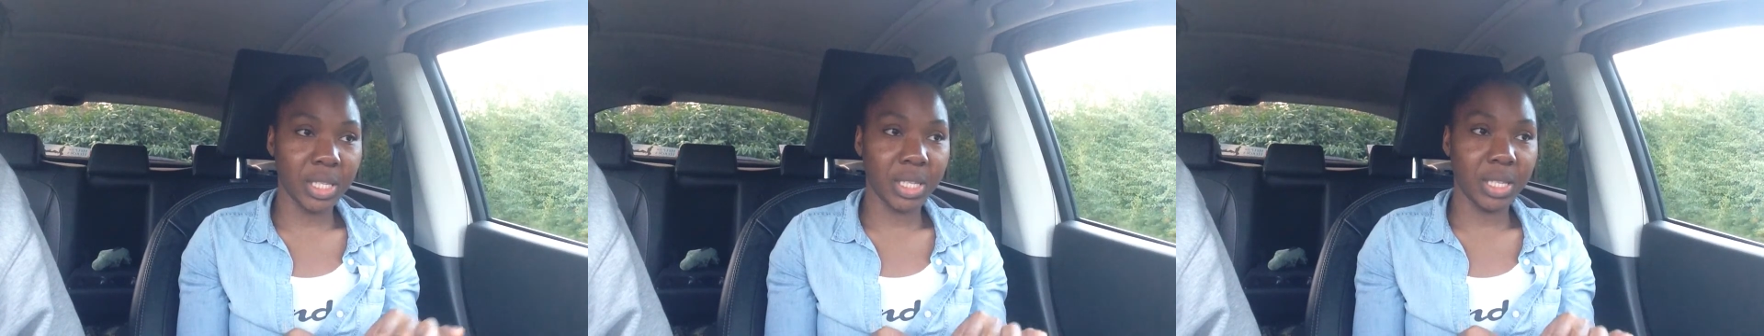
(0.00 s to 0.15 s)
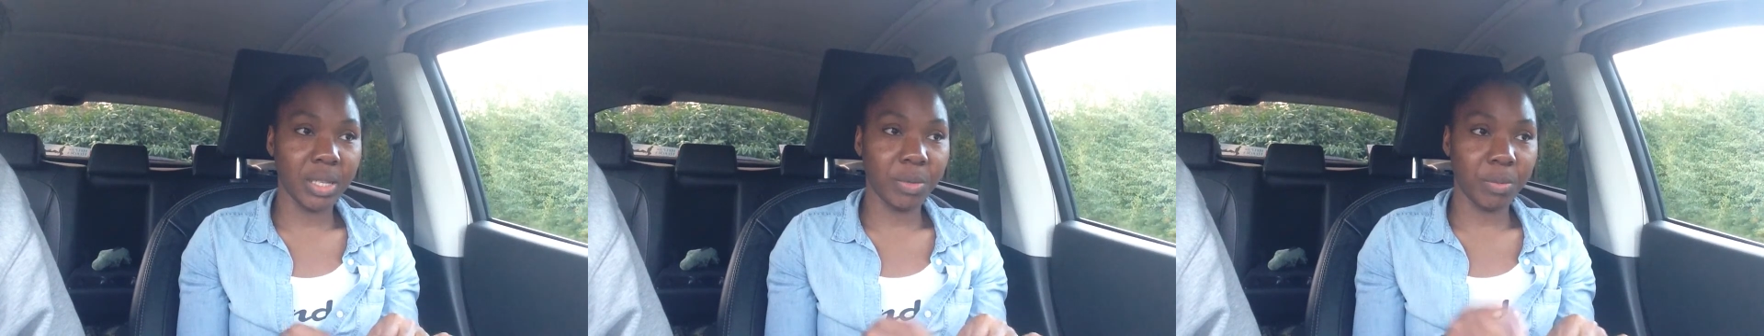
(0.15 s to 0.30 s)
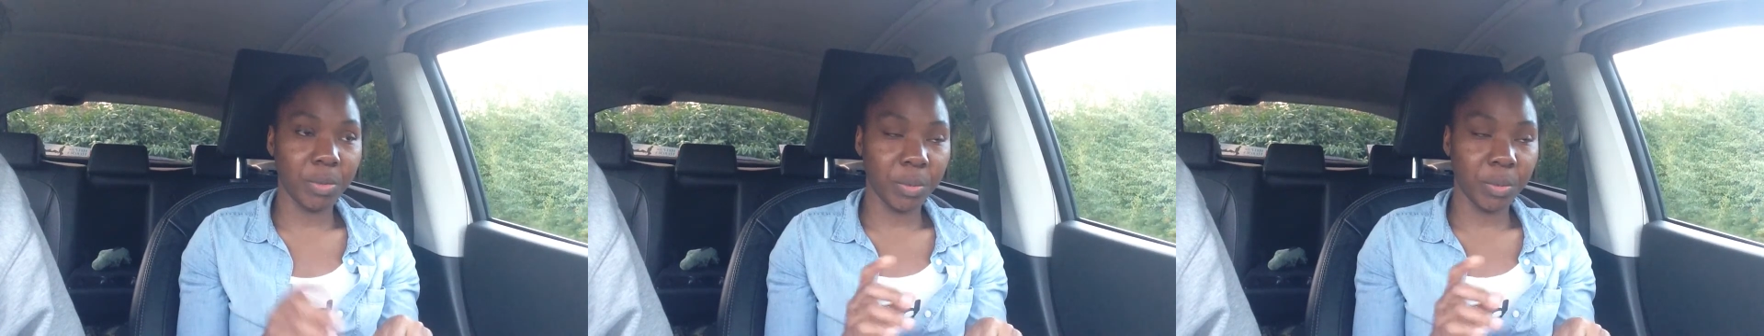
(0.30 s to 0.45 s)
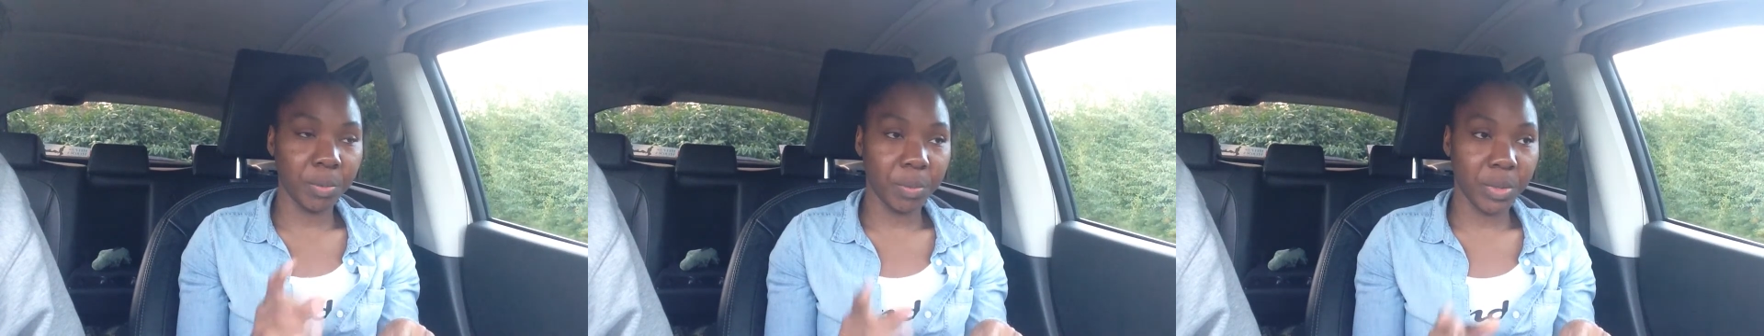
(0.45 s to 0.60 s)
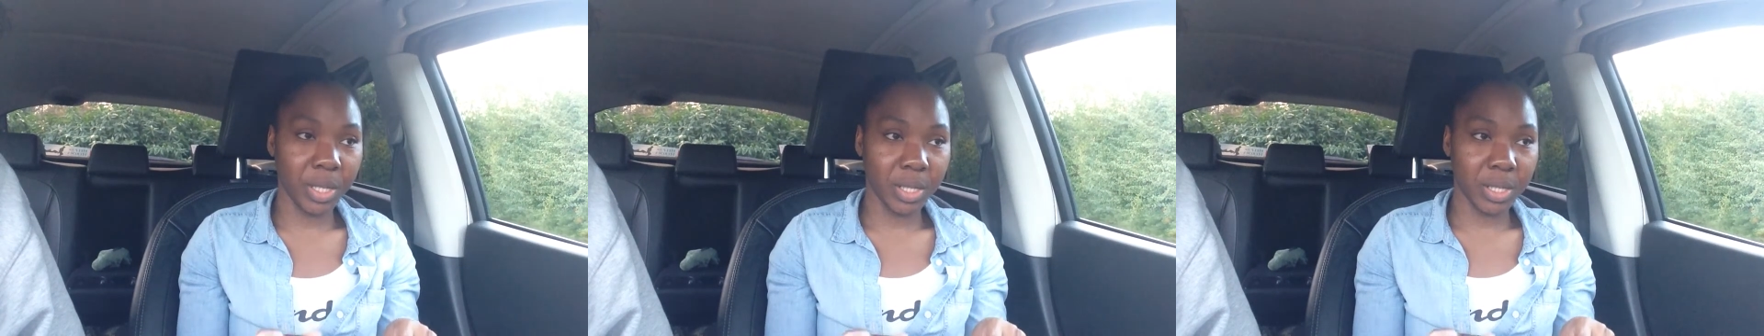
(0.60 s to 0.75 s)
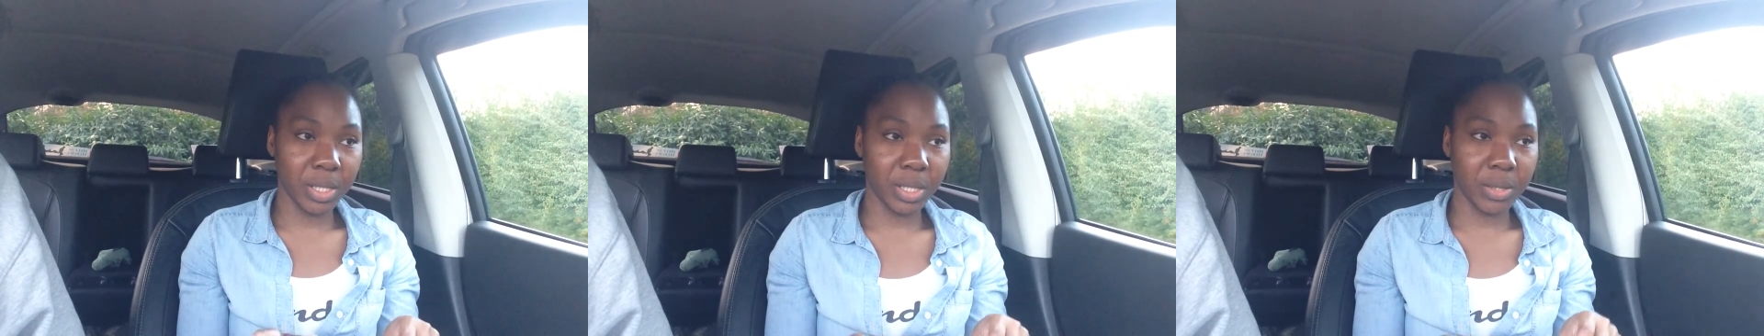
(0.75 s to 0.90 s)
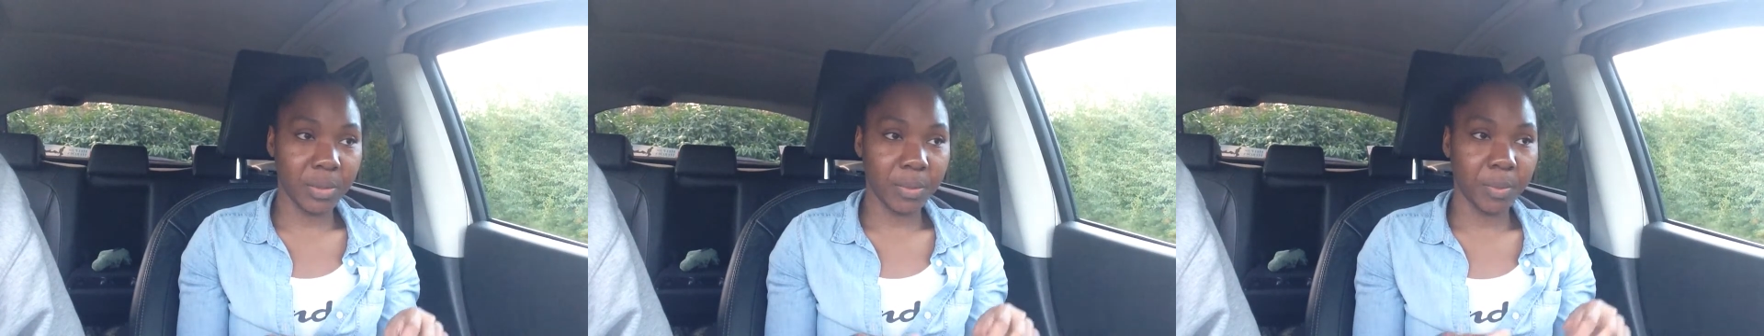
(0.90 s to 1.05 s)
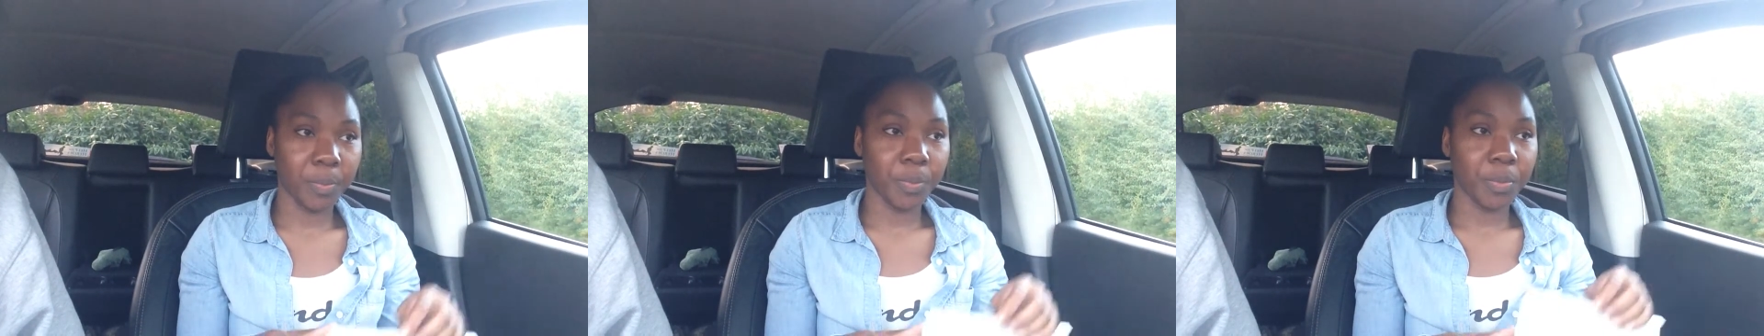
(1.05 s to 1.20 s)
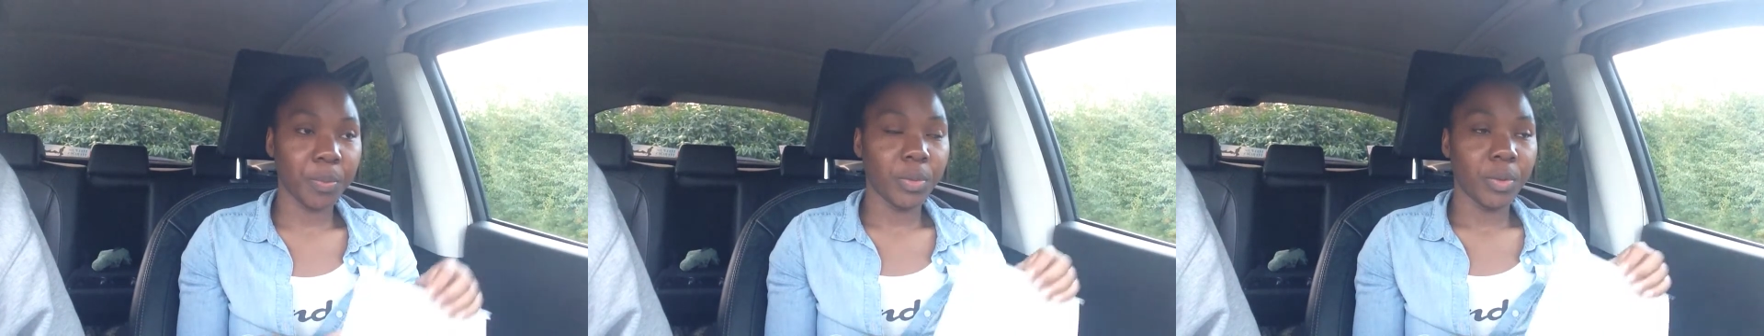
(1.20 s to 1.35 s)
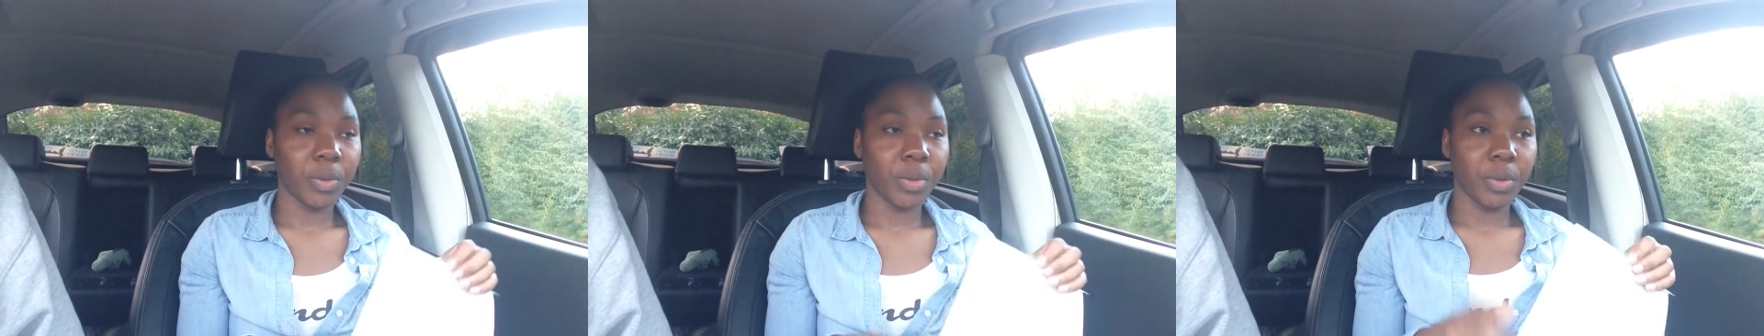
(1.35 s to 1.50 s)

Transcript: I did a mock test mm-hmm.